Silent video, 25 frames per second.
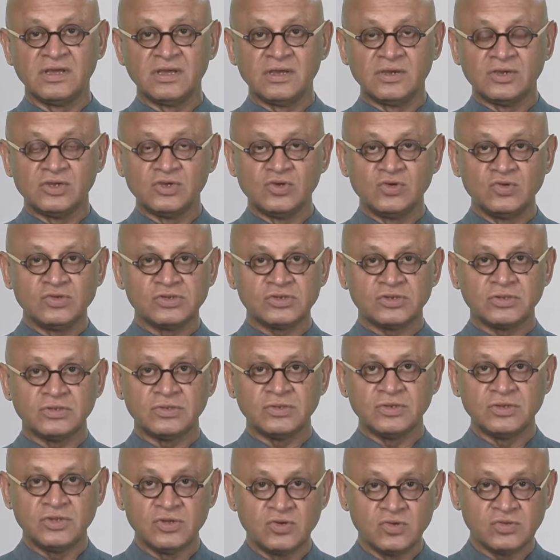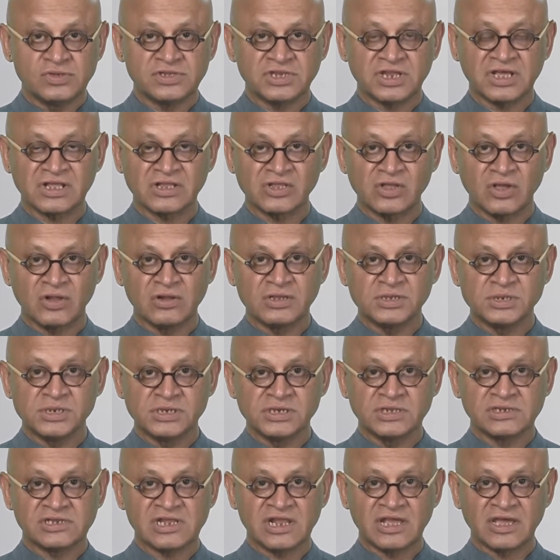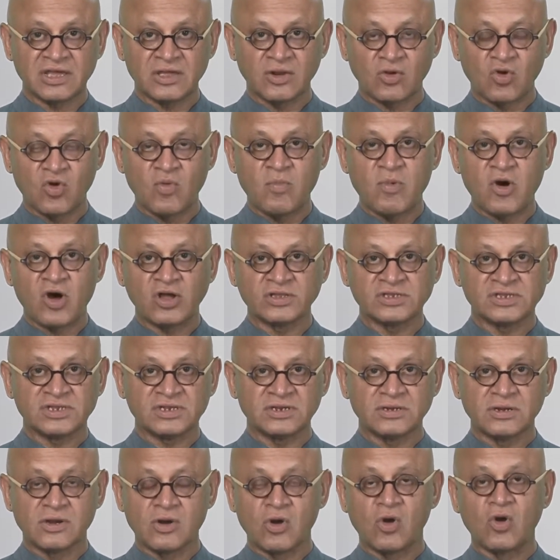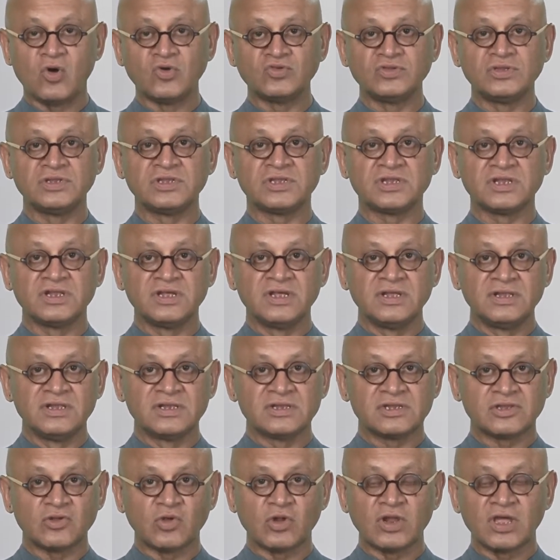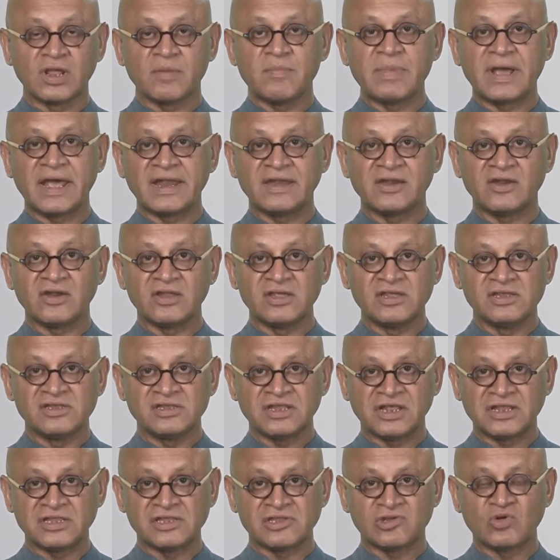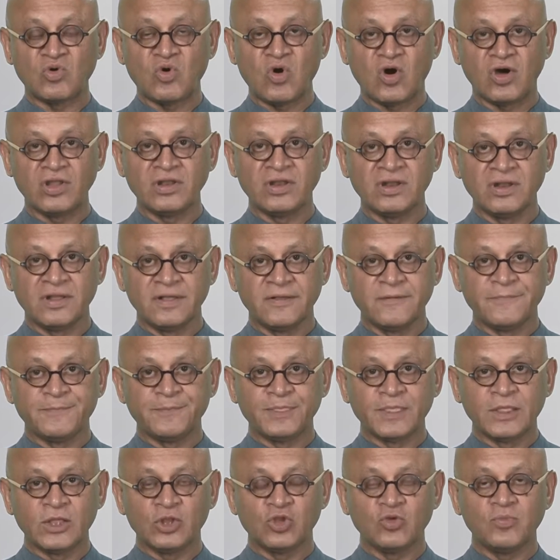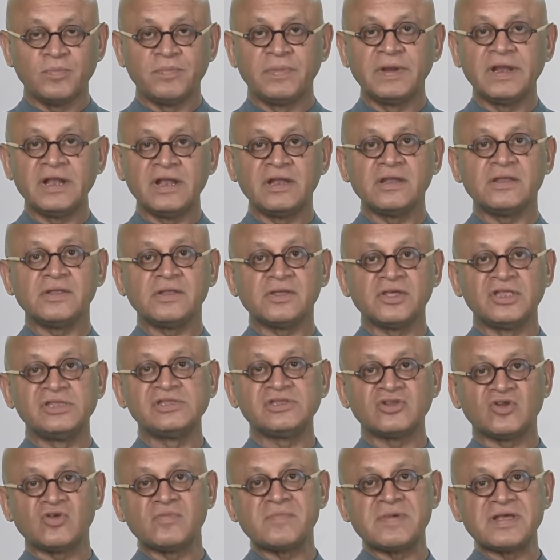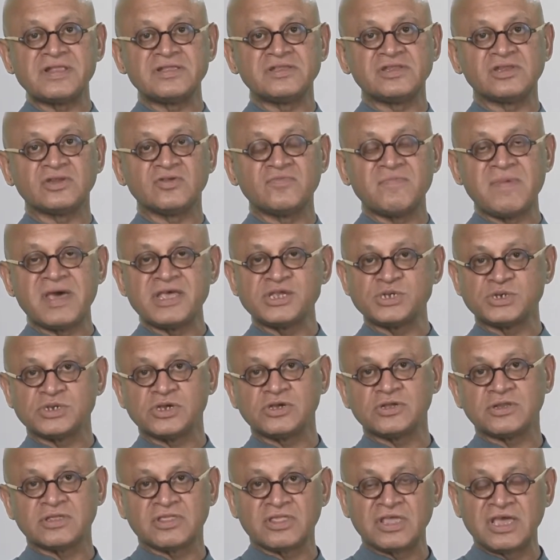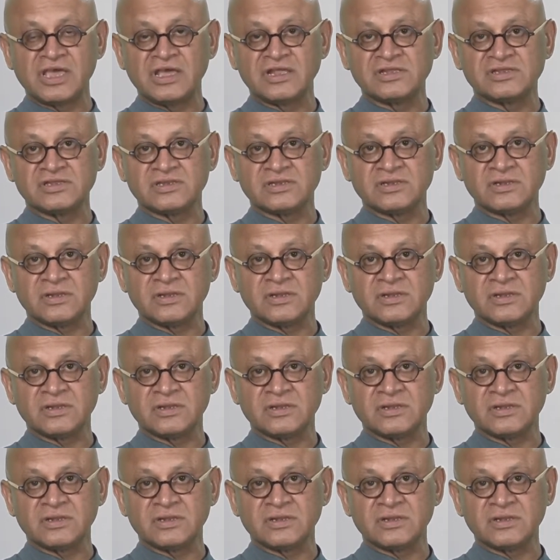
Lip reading: use technologies like robots, drones, solar batteries and so on to build instruments to measure things